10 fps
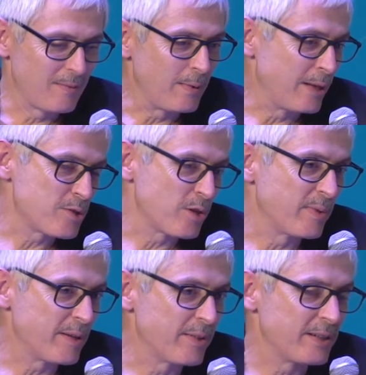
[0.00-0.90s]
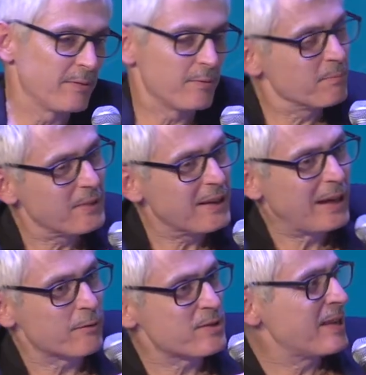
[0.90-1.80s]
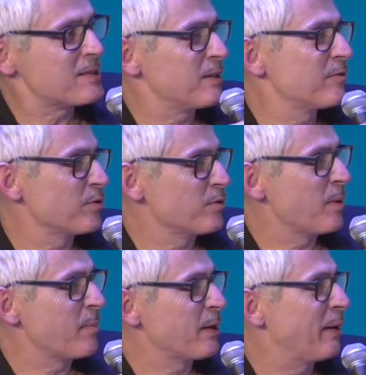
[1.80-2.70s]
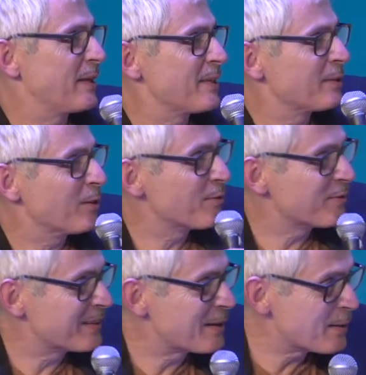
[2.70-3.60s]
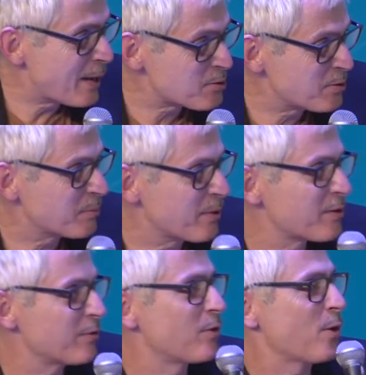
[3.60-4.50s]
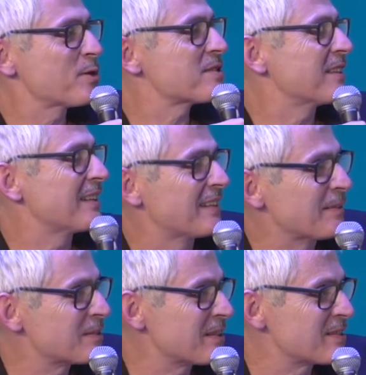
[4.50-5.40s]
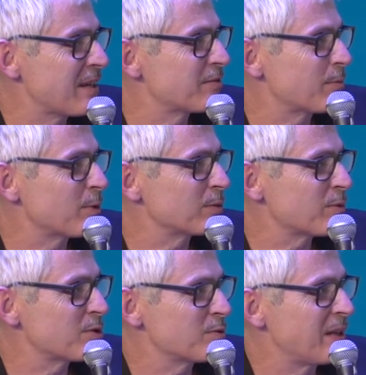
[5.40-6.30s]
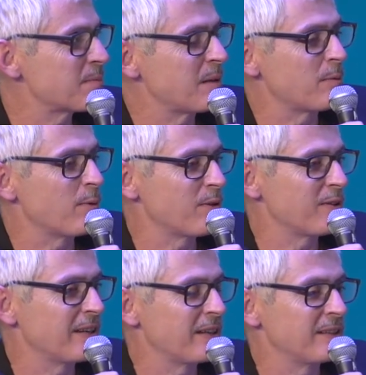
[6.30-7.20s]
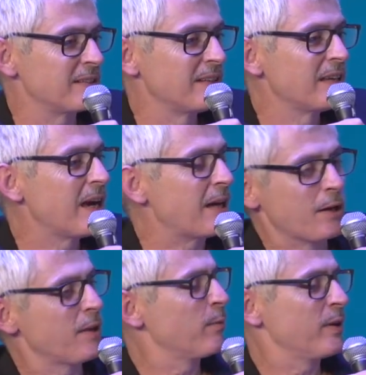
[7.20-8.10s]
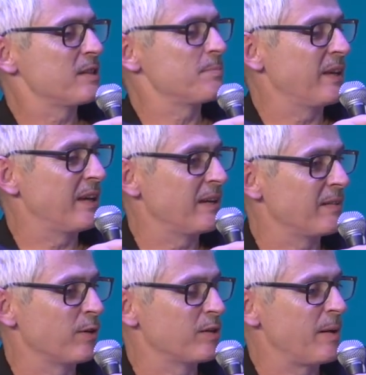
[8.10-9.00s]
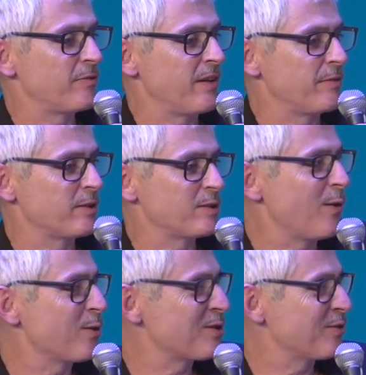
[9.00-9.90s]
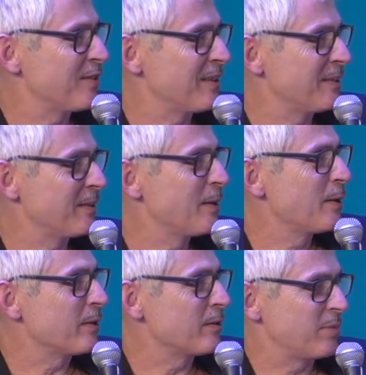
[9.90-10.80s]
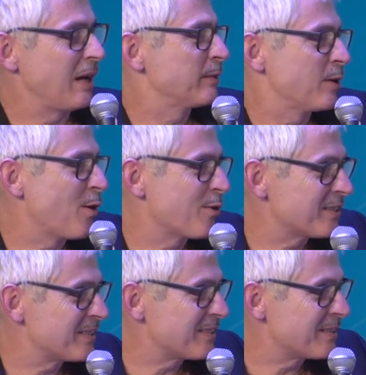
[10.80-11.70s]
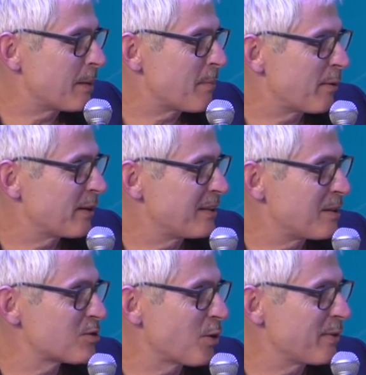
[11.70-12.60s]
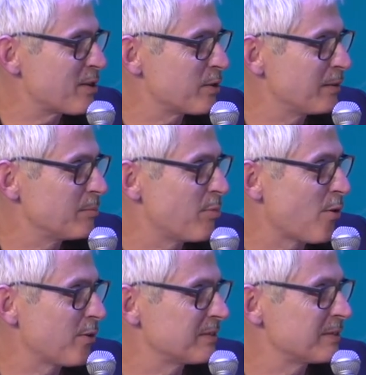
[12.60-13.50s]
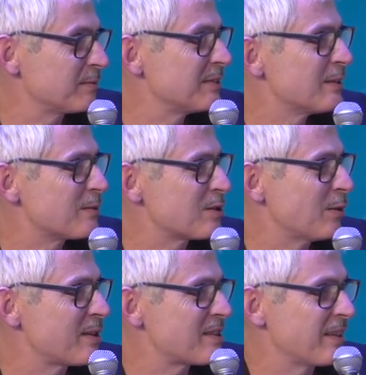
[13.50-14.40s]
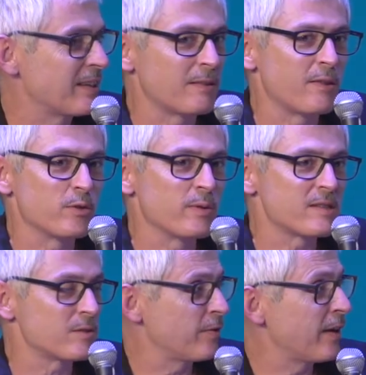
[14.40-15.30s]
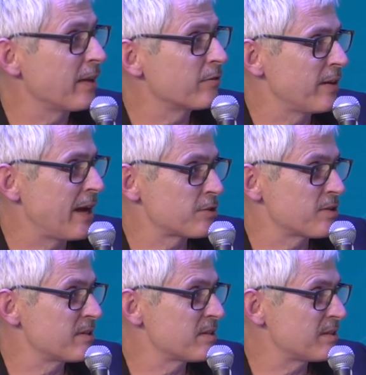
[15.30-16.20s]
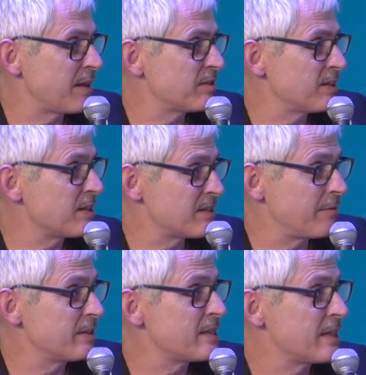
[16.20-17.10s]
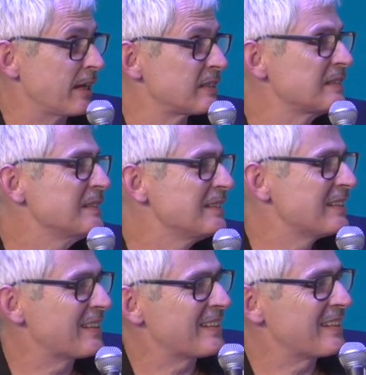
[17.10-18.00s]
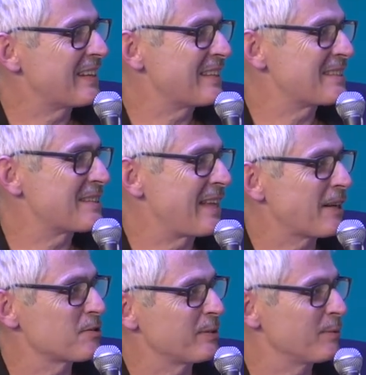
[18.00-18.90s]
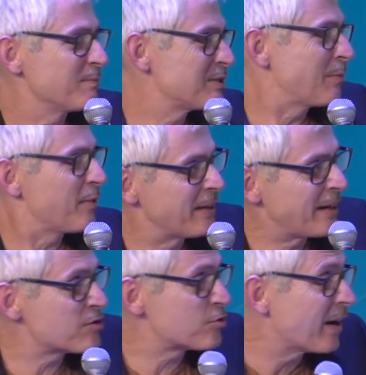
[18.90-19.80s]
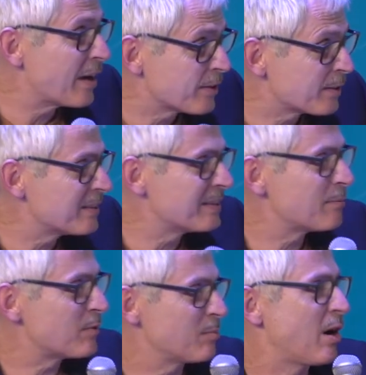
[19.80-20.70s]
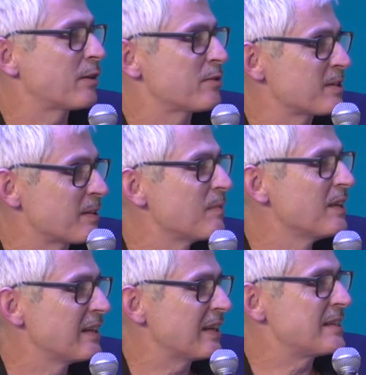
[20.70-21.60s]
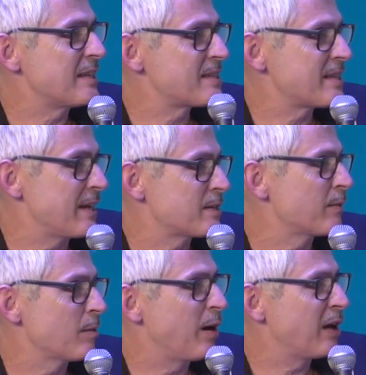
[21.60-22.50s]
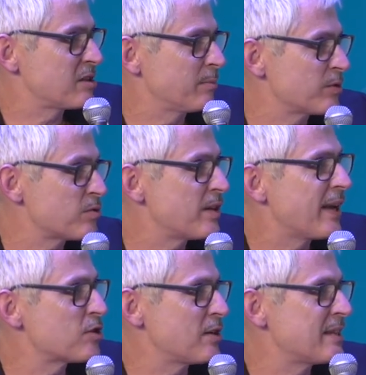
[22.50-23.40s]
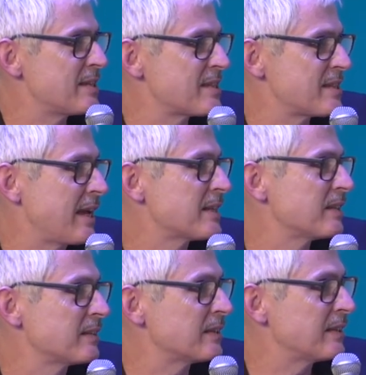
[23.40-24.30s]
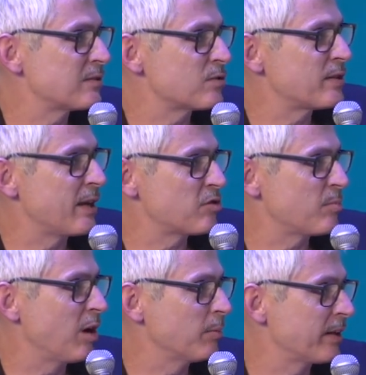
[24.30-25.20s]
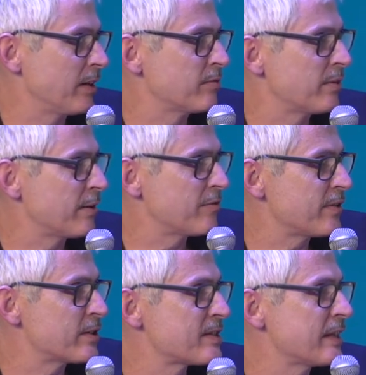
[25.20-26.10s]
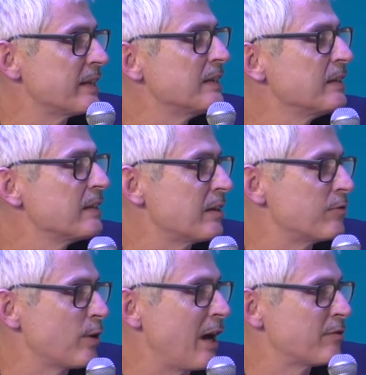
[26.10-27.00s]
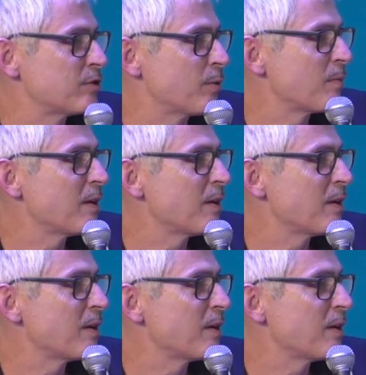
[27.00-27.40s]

Well, in Germany, we're kind of sensitive to the mere idea of a uh, national myth, of course, uh, since after World War II, that's maybe one thing. And another one is uh, one of my favorite quotes of the, you probably know her, the American historian Jill Lepore, was always saying the US of A fractured since 1776, uh, that this is actually something that is driving um, democracy, uh, dissent, and the possible to stage that dissent and to stage it publicly and very fiercely if you have to.